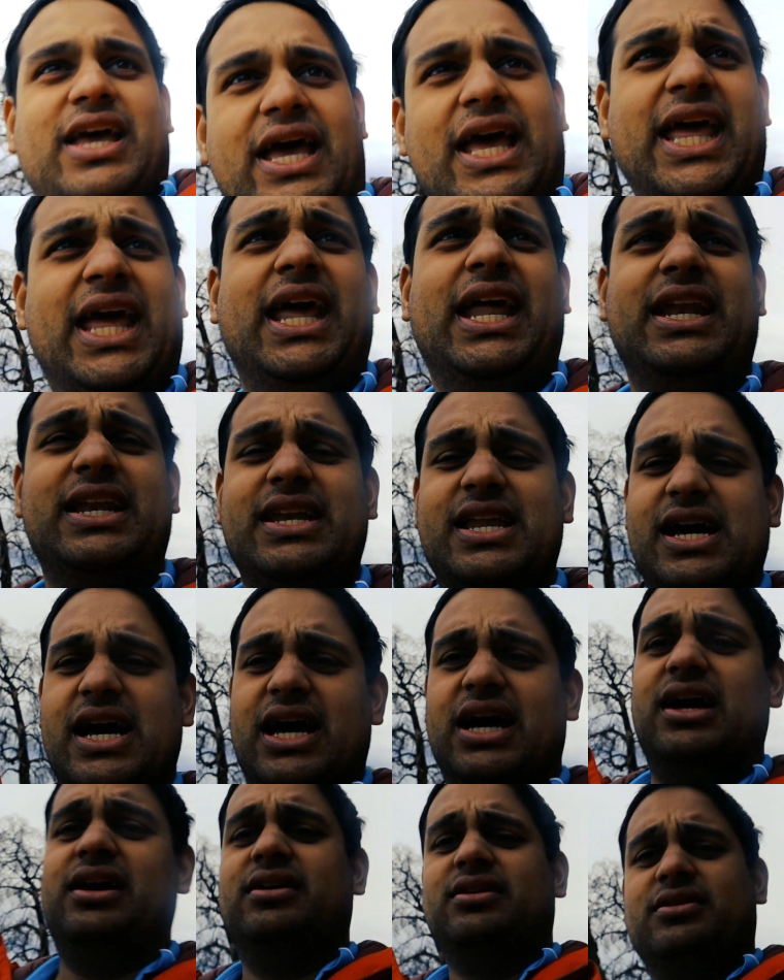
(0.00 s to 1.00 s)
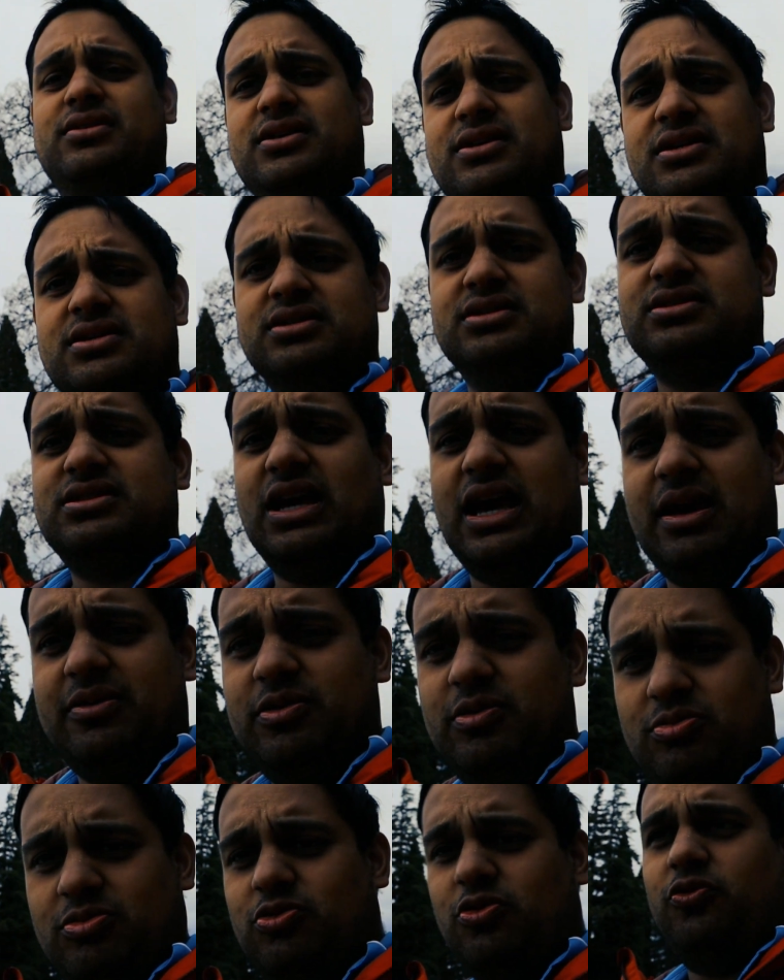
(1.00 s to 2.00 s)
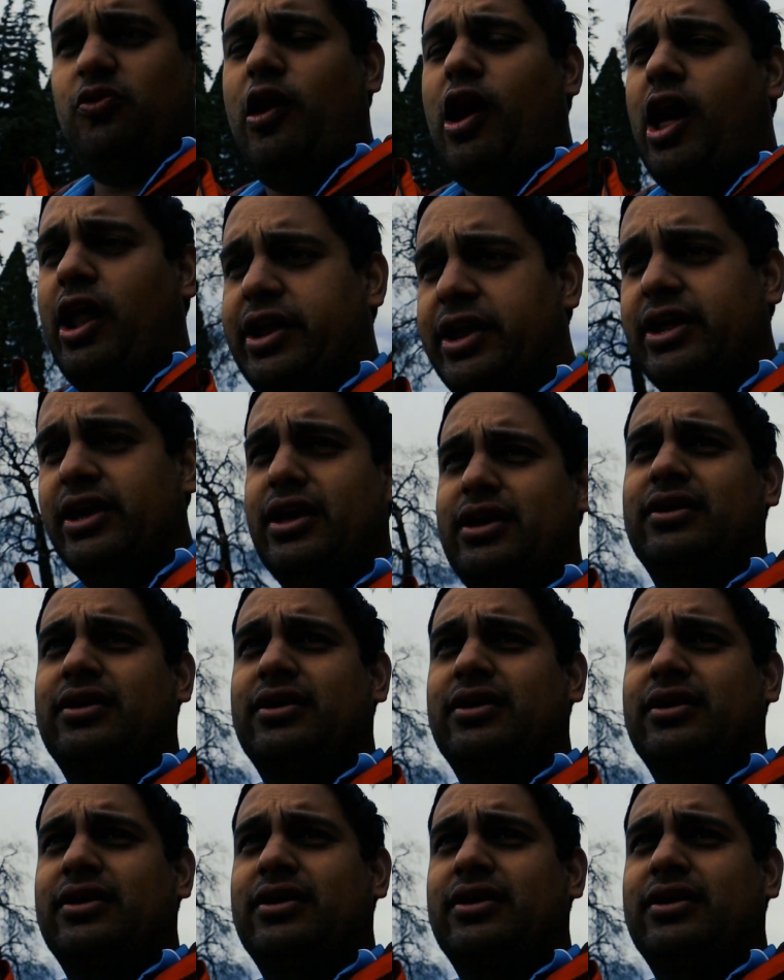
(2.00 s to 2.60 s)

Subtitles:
and time to move on